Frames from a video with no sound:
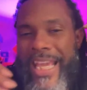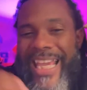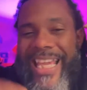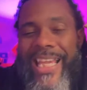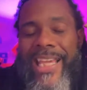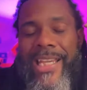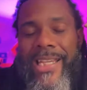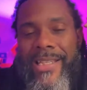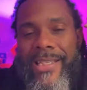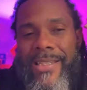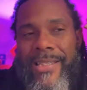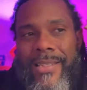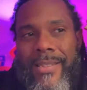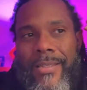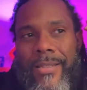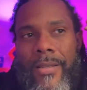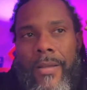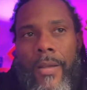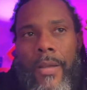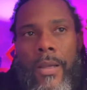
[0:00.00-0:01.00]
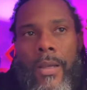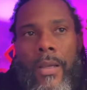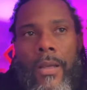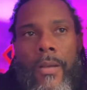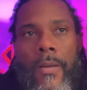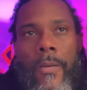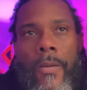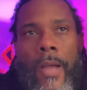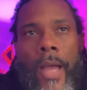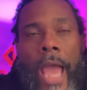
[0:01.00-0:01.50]
is
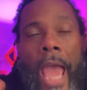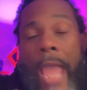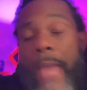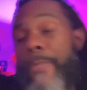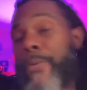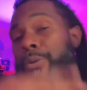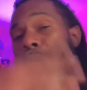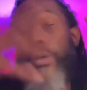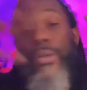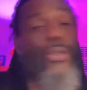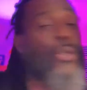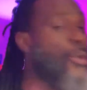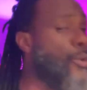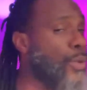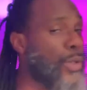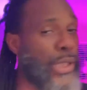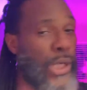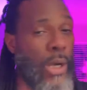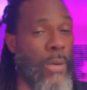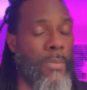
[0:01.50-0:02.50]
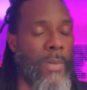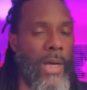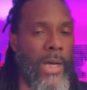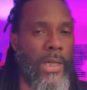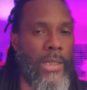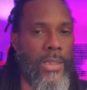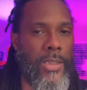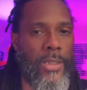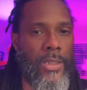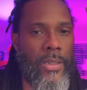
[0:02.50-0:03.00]
able to do so
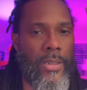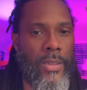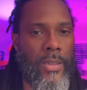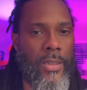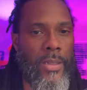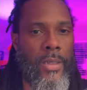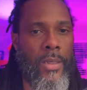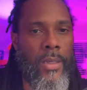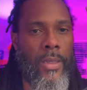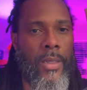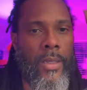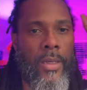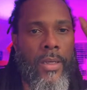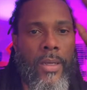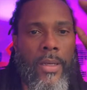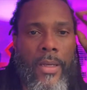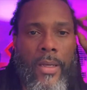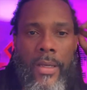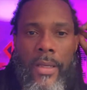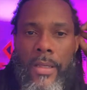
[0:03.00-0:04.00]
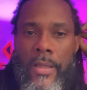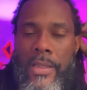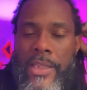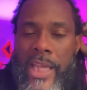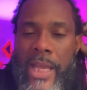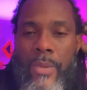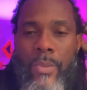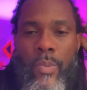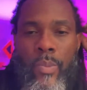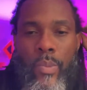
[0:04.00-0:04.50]
much,
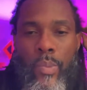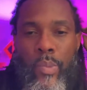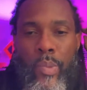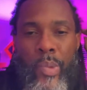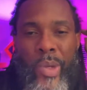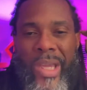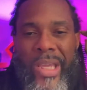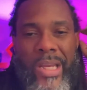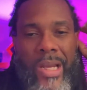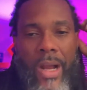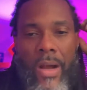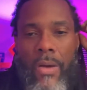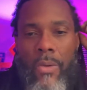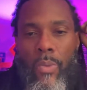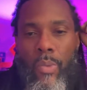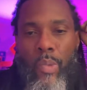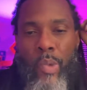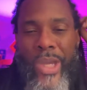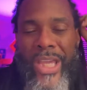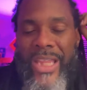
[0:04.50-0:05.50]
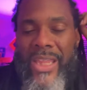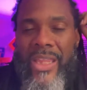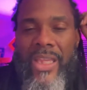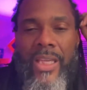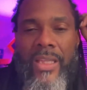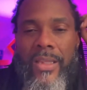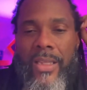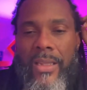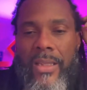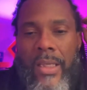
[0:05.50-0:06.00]
that we
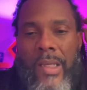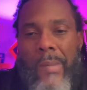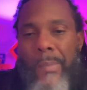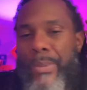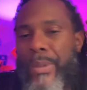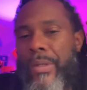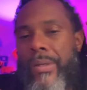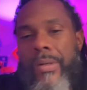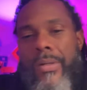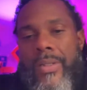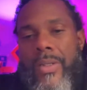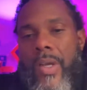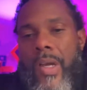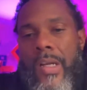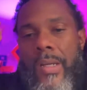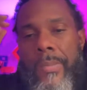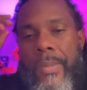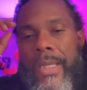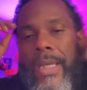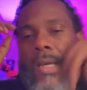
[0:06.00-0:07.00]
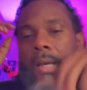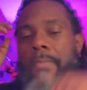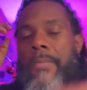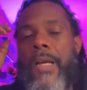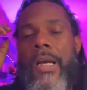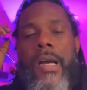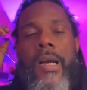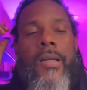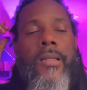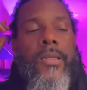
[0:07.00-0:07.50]
think that the computer is going to become
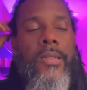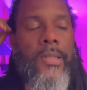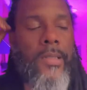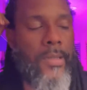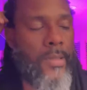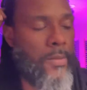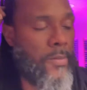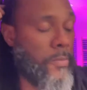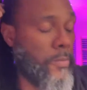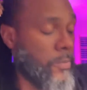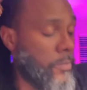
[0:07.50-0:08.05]
conscious.